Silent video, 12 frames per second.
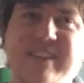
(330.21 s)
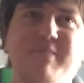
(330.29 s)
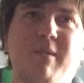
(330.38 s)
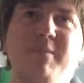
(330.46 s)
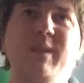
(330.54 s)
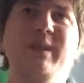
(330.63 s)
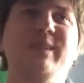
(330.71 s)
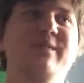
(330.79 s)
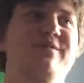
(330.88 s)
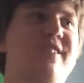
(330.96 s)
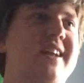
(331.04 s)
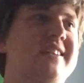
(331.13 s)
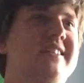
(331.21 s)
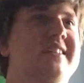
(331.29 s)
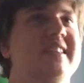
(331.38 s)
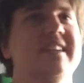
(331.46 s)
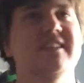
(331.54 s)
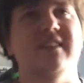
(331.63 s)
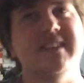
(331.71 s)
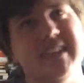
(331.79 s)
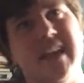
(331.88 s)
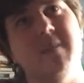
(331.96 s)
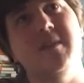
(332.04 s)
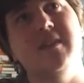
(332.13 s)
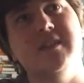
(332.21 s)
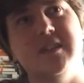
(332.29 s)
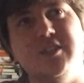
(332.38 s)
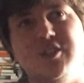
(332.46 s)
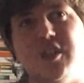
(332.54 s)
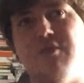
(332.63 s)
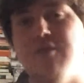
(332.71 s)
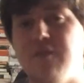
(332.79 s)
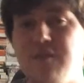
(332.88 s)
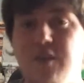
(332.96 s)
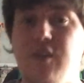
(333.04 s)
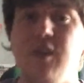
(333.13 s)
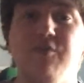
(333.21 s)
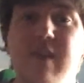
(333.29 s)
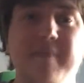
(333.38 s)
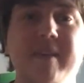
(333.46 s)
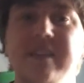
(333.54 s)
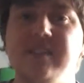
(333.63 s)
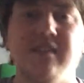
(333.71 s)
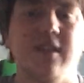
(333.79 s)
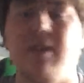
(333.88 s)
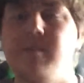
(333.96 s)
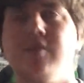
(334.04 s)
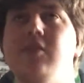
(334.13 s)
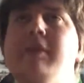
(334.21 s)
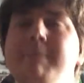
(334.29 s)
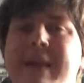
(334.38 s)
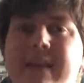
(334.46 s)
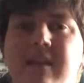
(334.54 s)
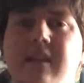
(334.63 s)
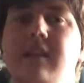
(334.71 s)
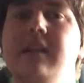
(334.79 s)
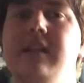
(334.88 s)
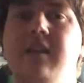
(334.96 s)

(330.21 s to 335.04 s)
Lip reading: this population of rats, and they started to cannibalise each other and foot like rabbits and go absolutely mental,